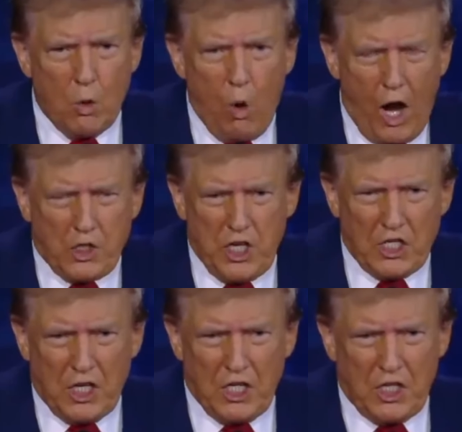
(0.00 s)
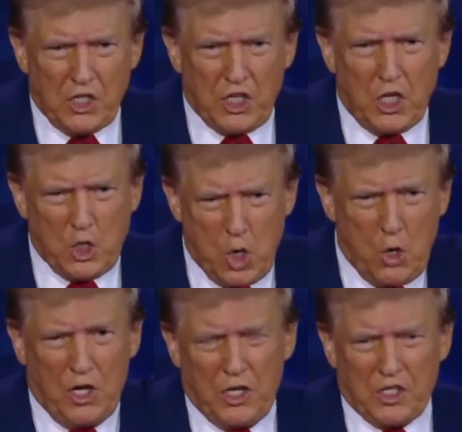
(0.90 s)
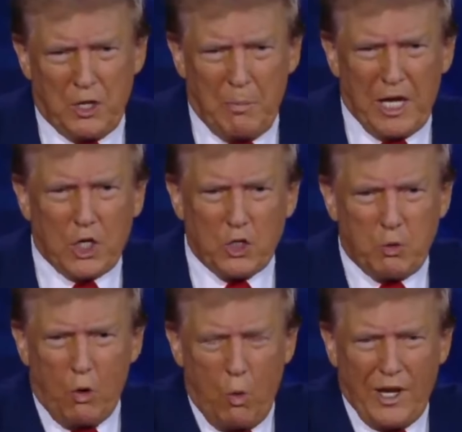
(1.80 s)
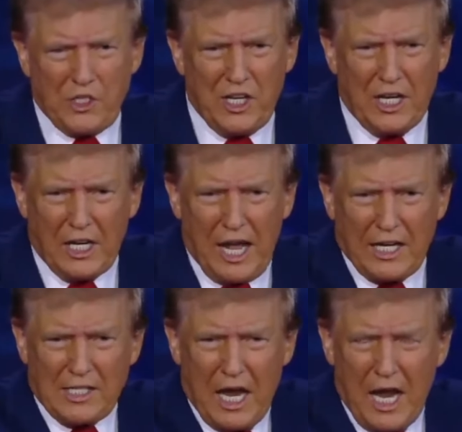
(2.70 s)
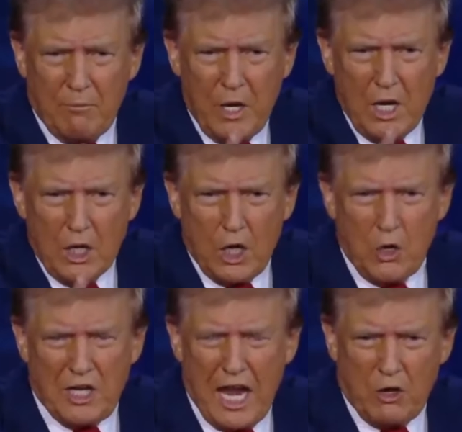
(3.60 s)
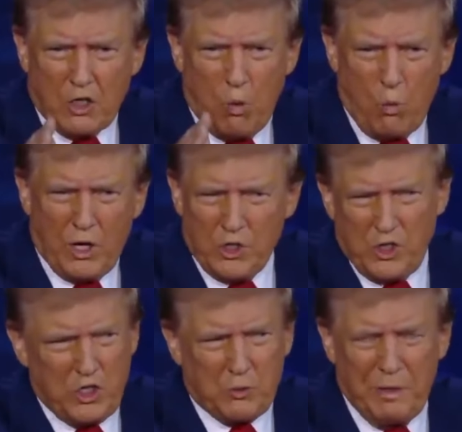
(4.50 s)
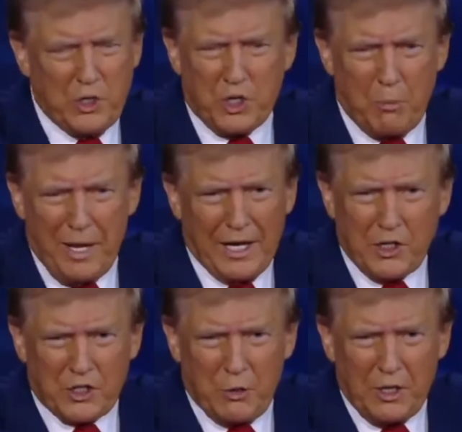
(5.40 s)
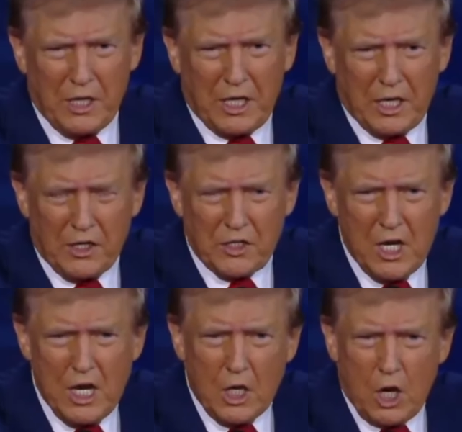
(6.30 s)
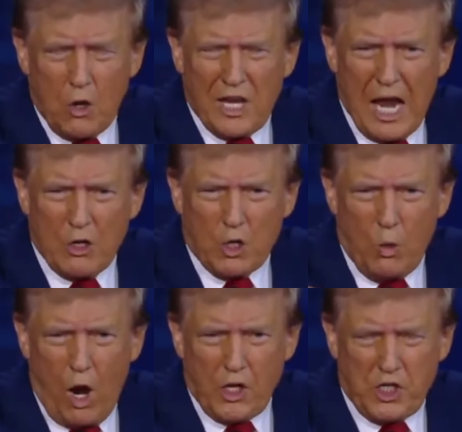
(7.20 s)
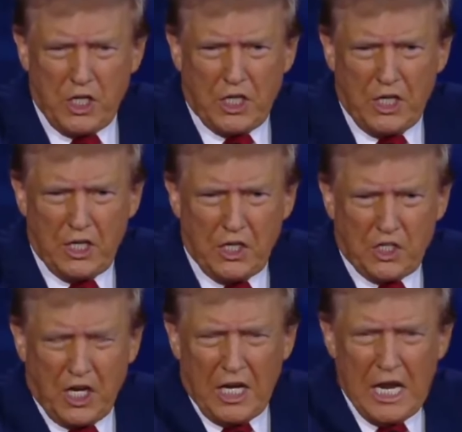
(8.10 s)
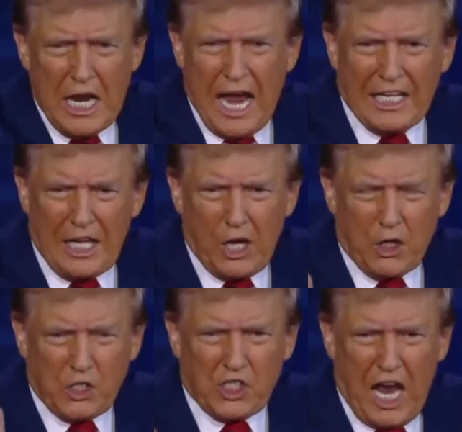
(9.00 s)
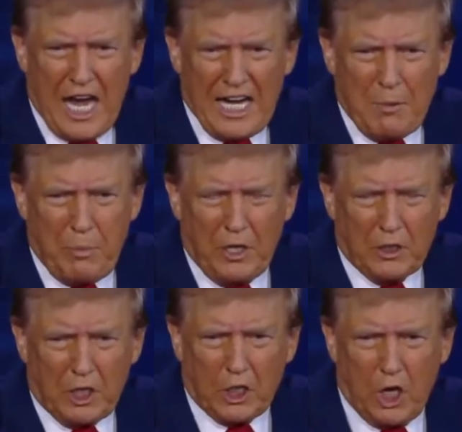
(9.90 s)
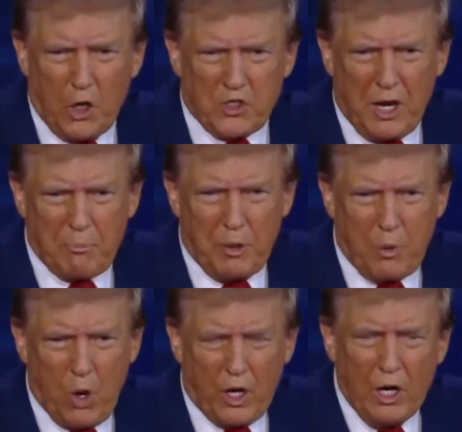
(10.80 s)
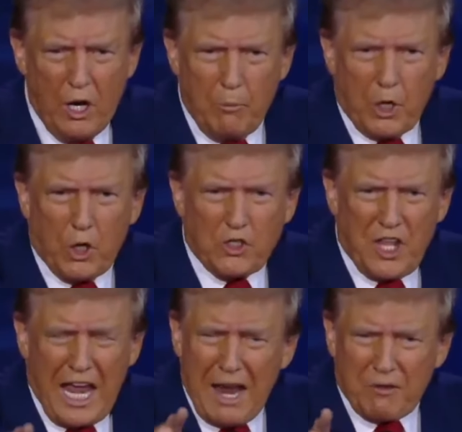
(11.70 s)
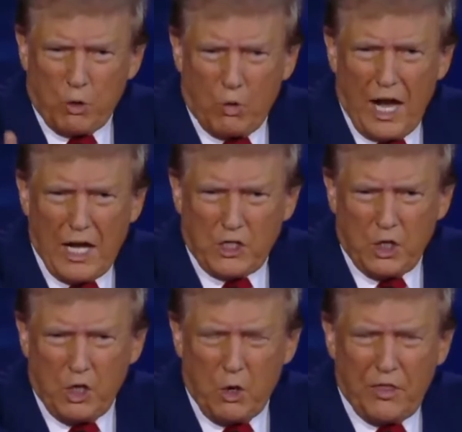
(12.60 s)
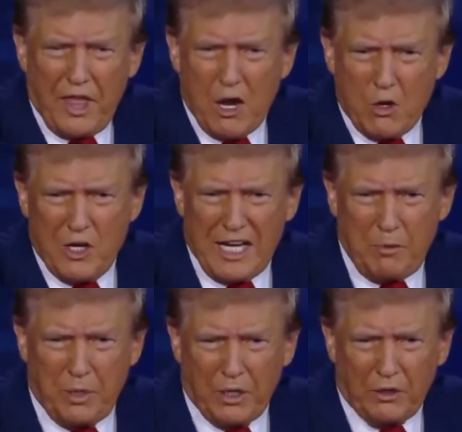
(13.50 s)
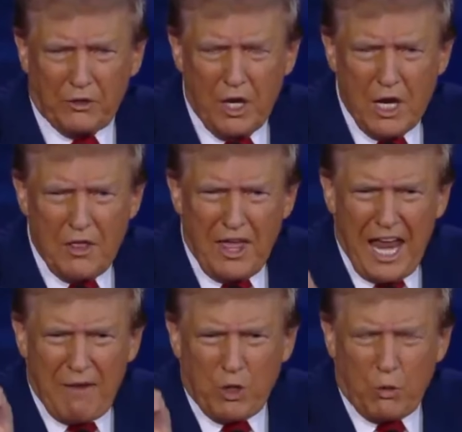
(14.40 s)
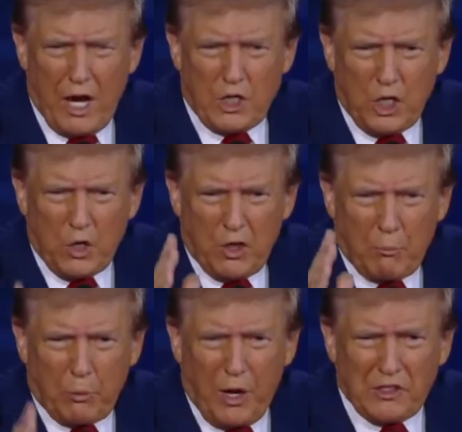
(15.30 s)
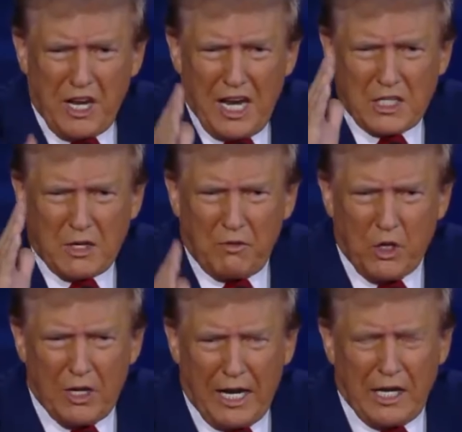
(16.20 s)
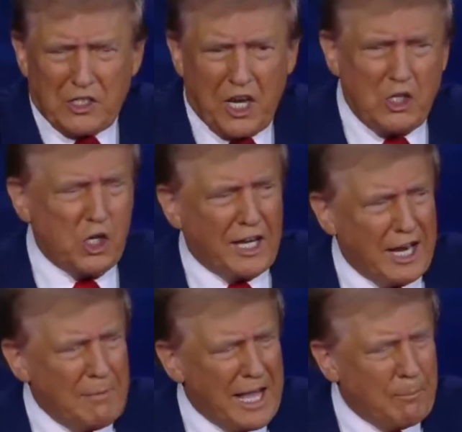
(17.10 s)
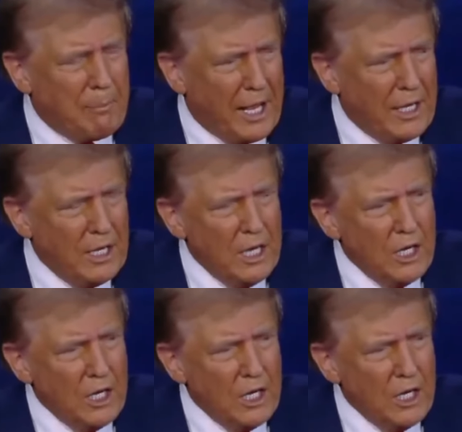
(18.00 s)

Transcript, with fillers: to Washington, D.C. during this debate because we're wasting a lot of time. Go down to, because she's been so bad, it's so ridiculous. Go down to Washington, D.C. and let her sign a bill to close up the border because they have the right to do it. They don't need bills. They have the right to do it. The president of the United States, you'll get him out of bed.